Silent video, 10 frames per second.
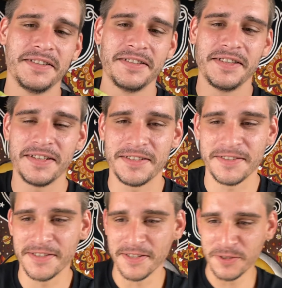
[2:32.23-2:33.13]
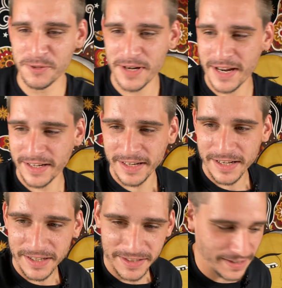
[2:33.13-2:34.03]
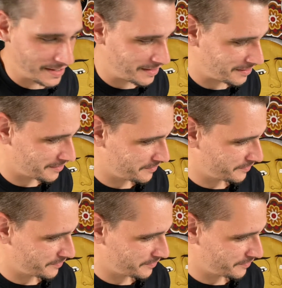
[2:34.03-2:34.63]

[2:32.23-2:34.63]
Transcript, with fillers: So that's another dragon egg there.